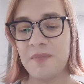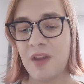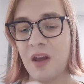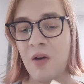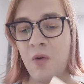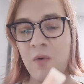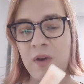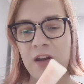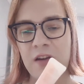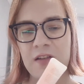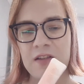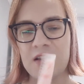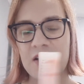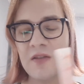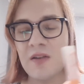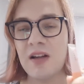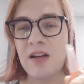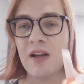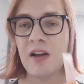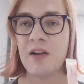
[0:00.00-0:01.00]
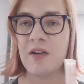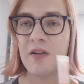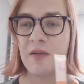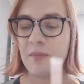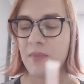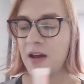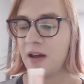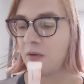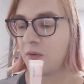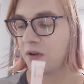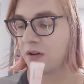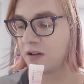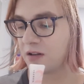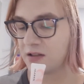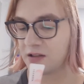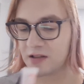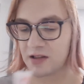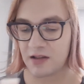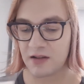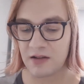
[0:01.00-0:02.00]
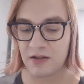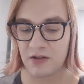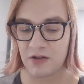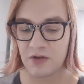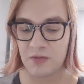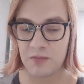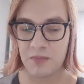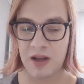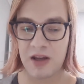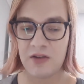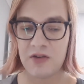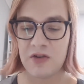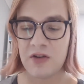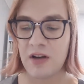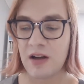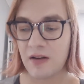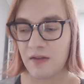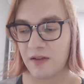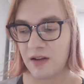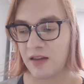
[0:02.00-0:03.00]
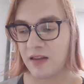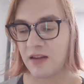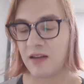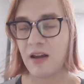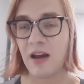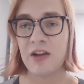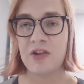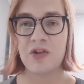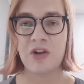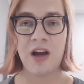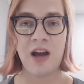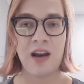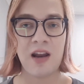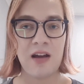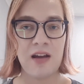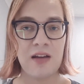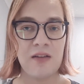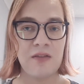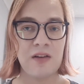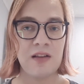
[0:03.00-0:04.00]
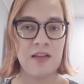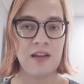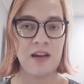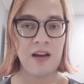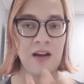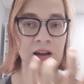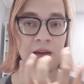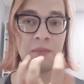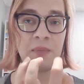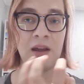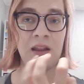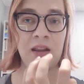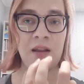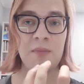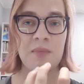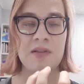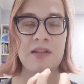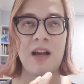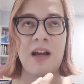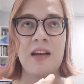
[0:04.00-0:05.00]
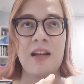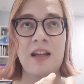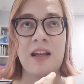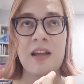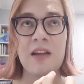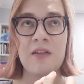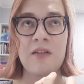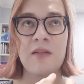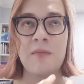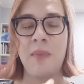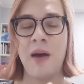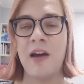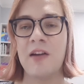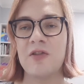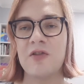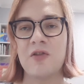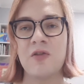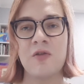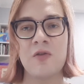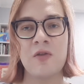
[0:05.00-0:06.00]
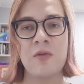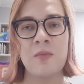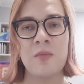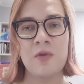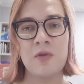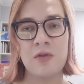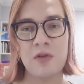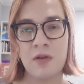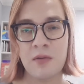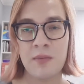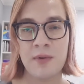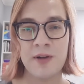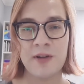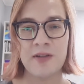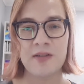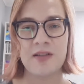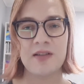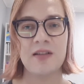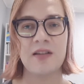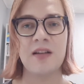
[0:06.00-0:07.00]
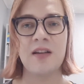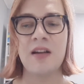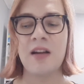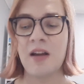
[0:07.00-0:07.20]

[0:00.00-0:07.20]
a week or two ago, but I wanted to make sure I tried out everything and my lips had healed back to normal almost